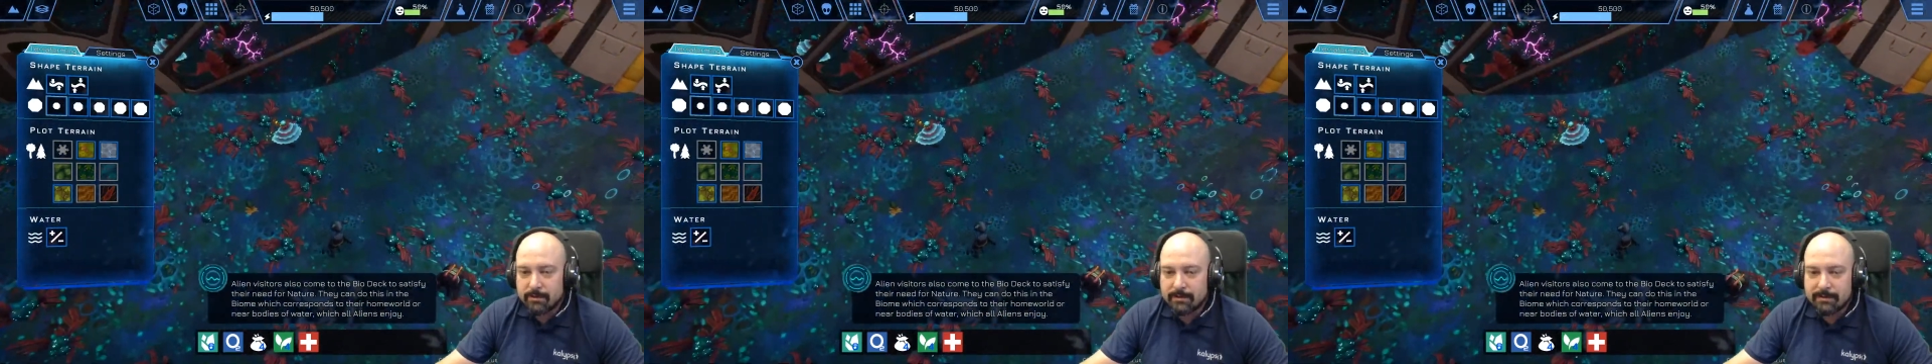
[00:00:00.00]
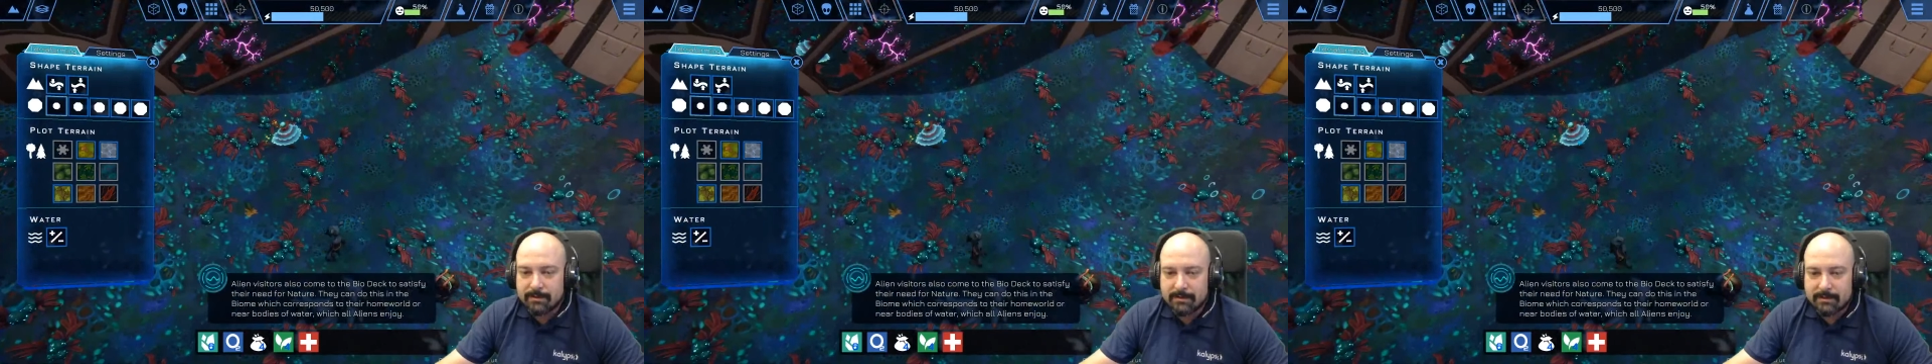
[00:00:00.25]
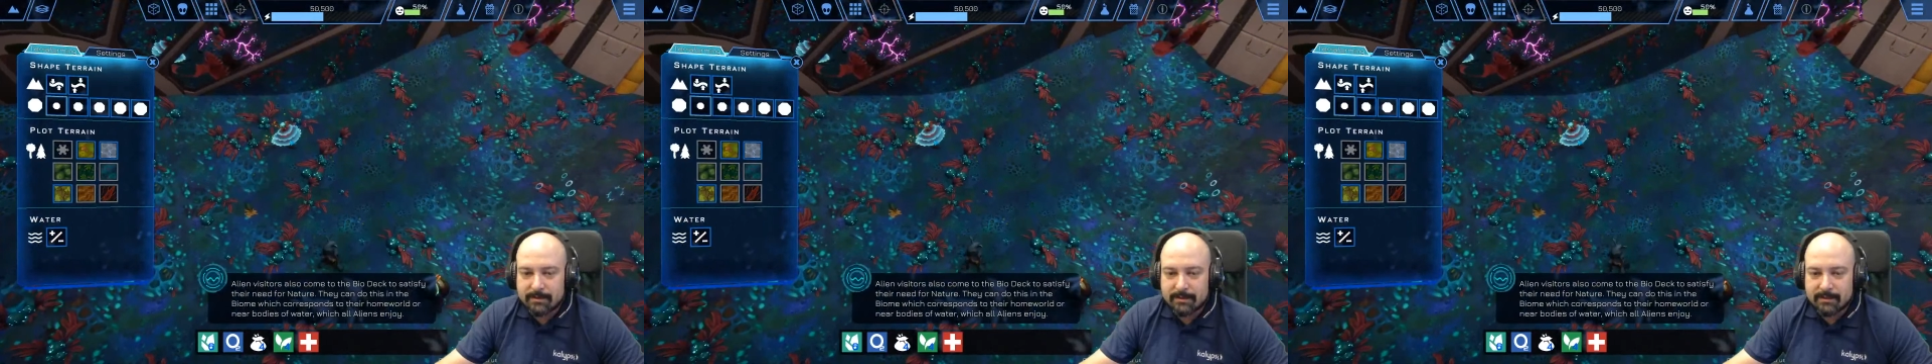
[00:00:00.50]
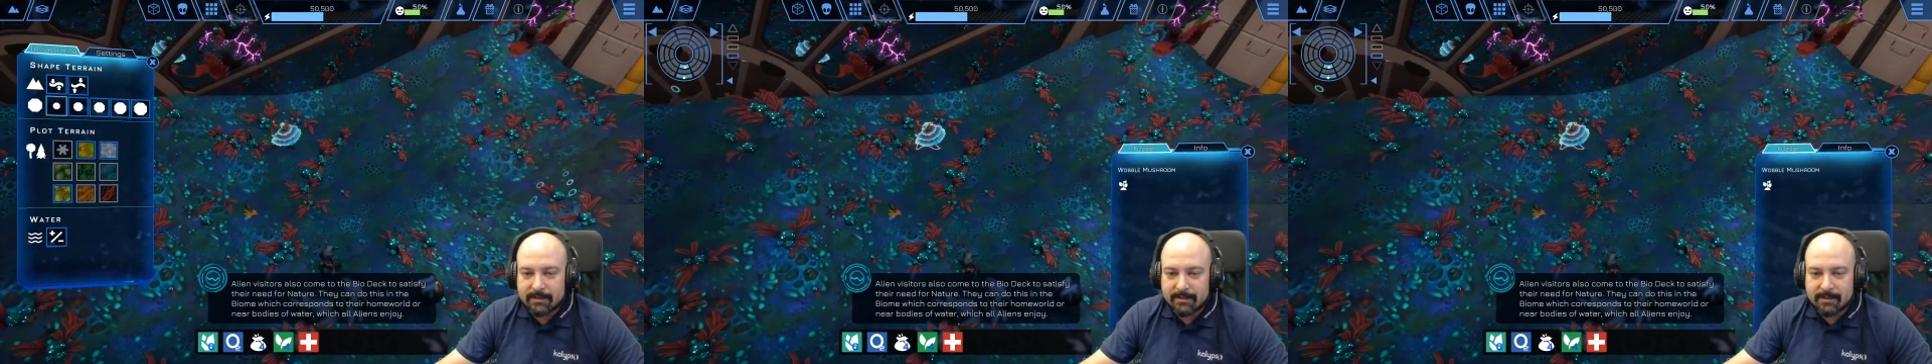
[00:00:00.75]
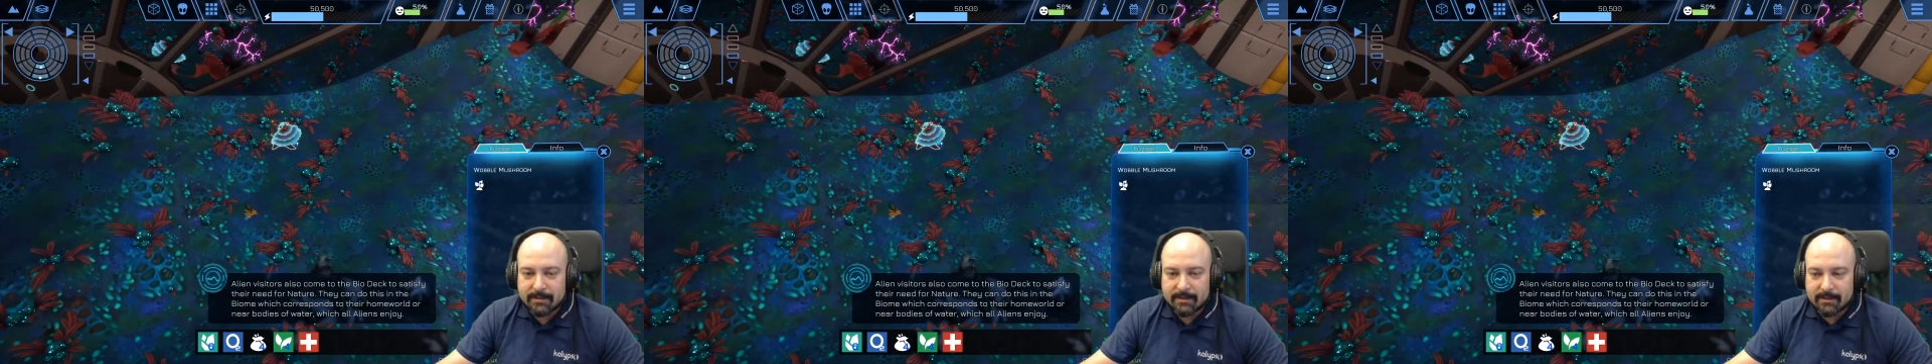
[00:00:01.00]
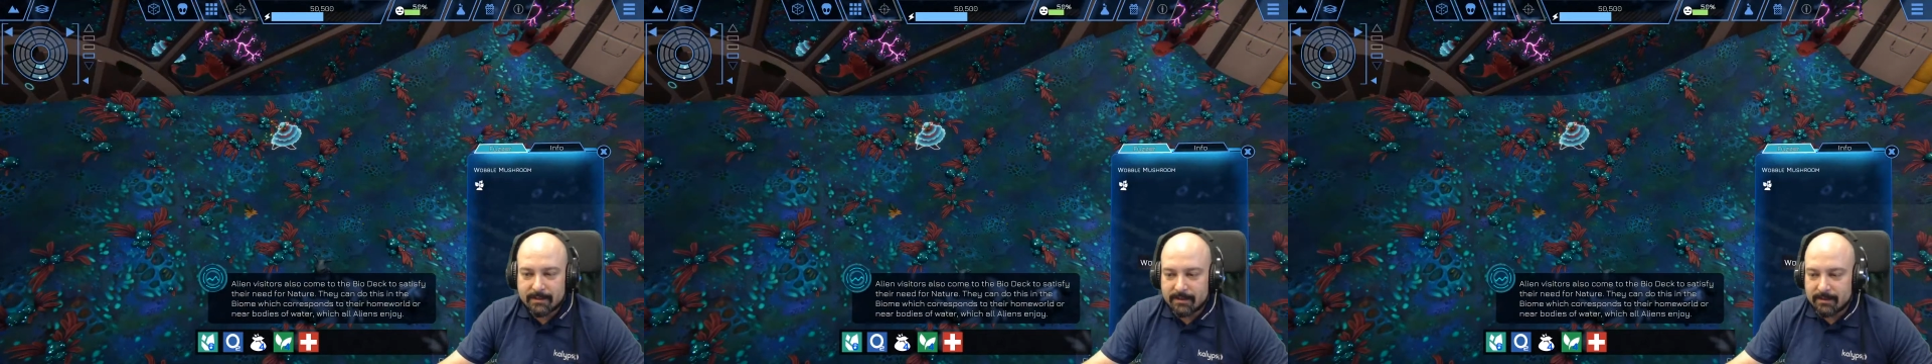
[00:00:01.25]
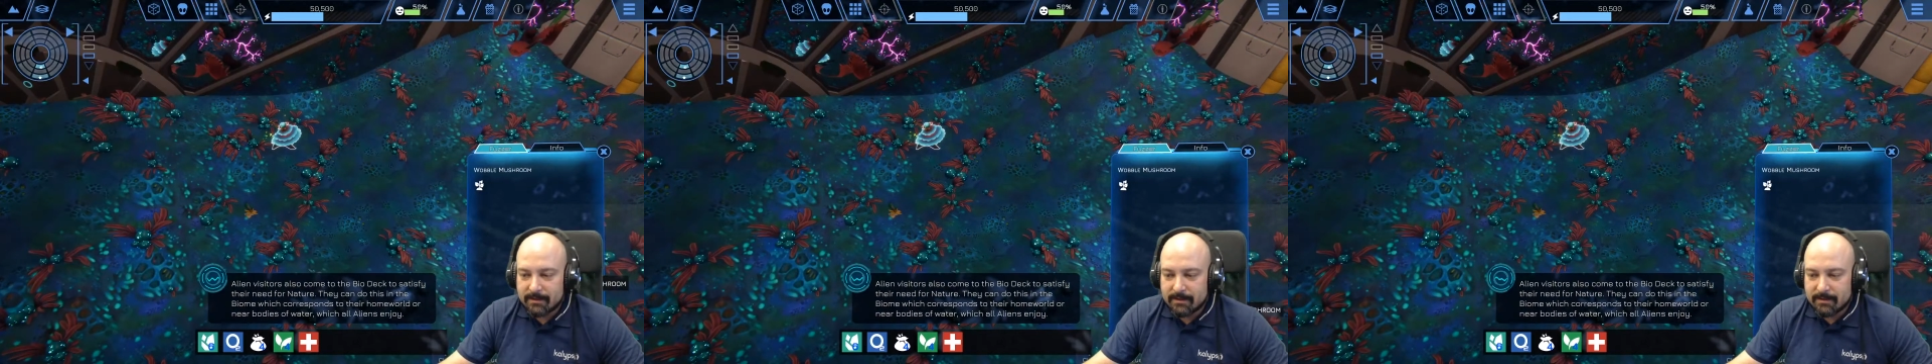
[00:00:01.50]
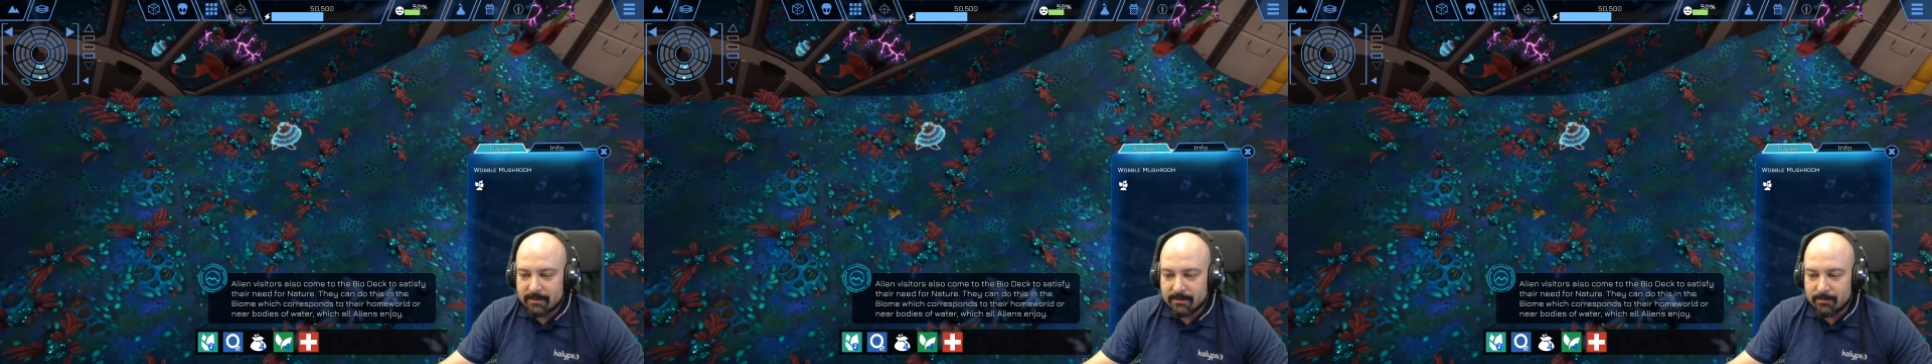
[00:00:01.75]

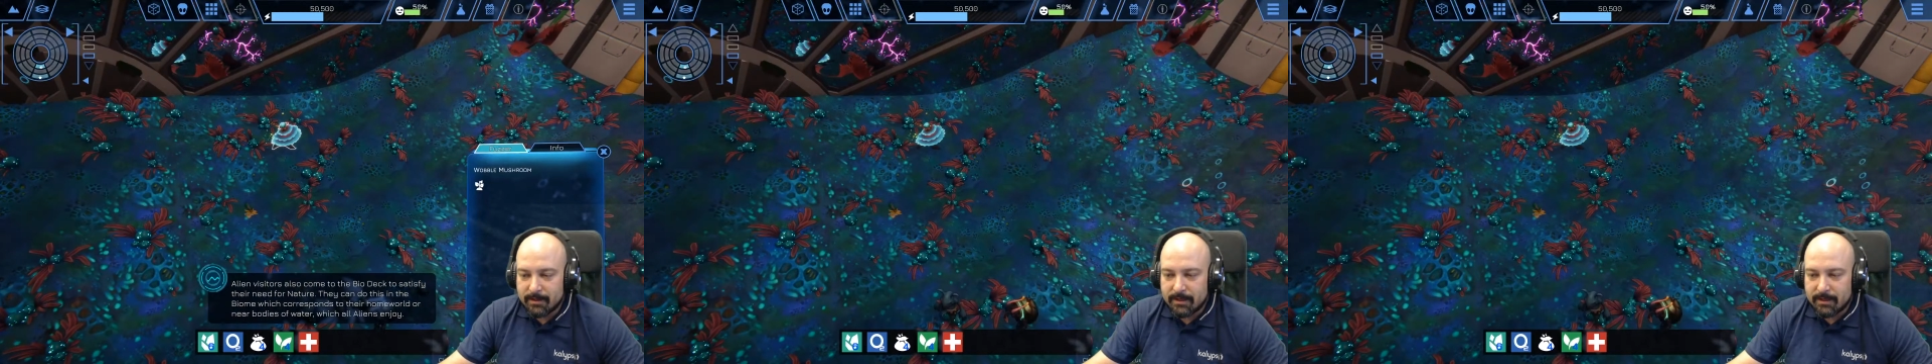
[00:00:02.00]
We